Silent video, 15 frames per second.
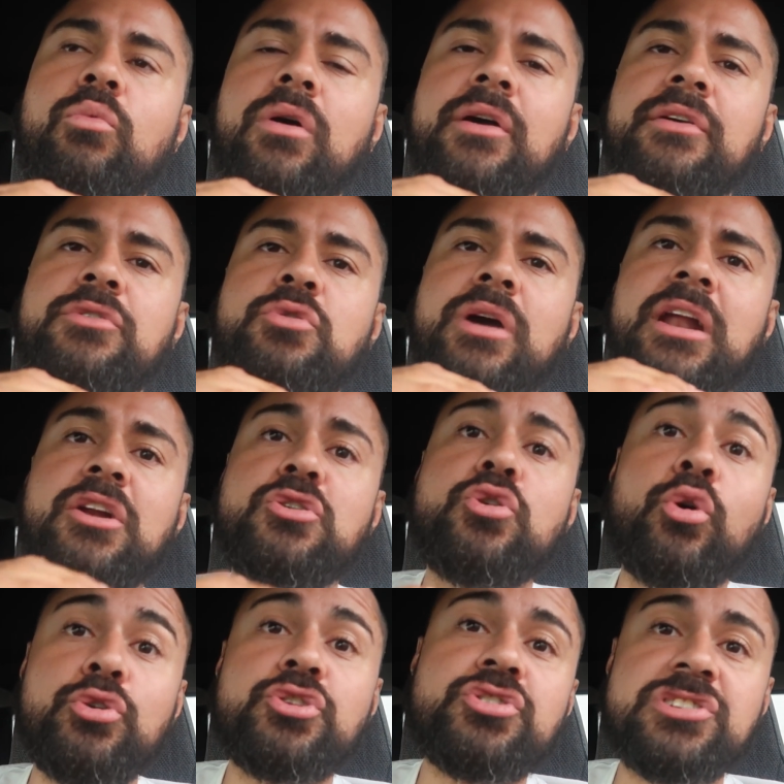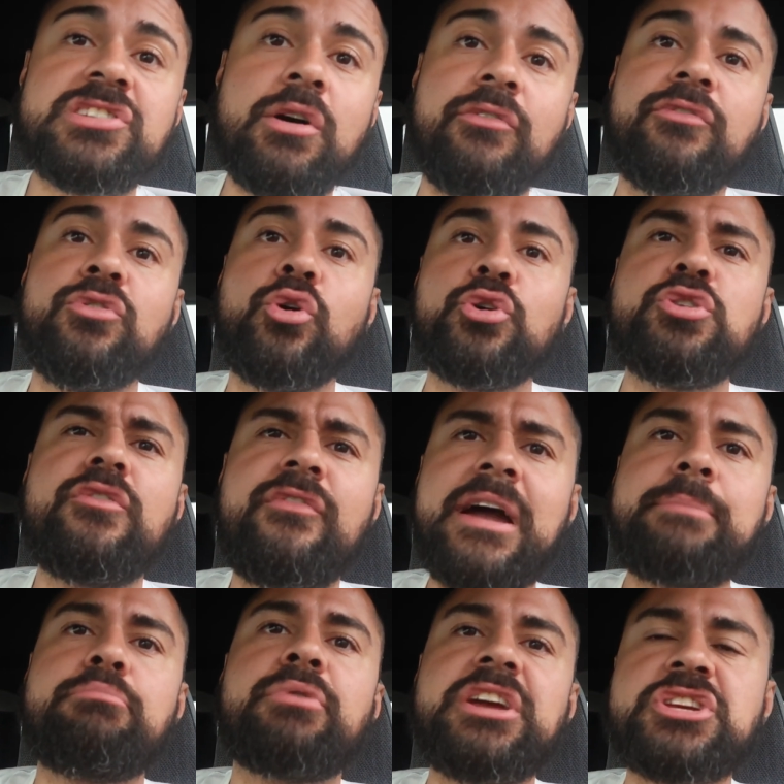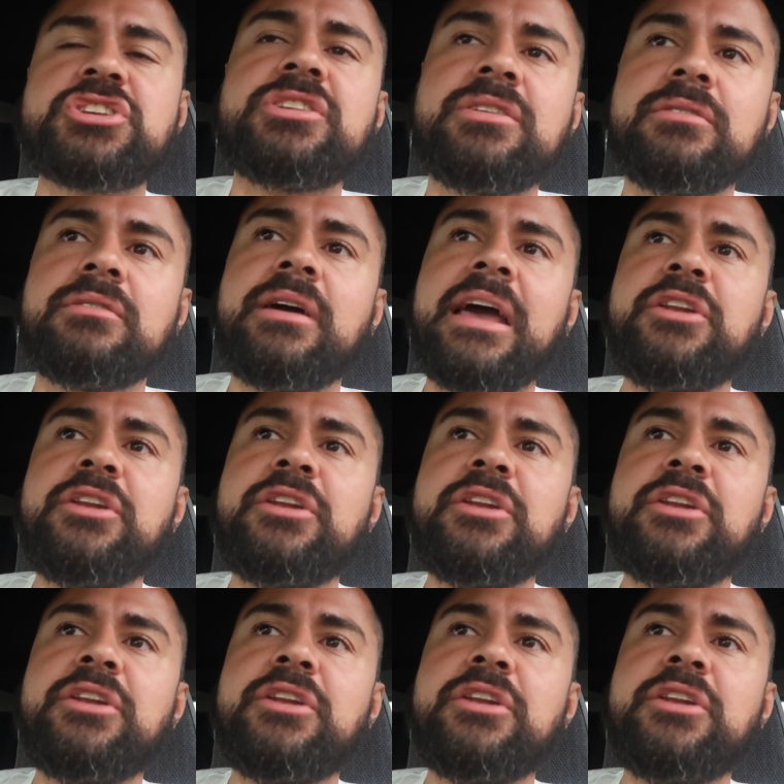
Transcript: You got to know yourself, know your vibration,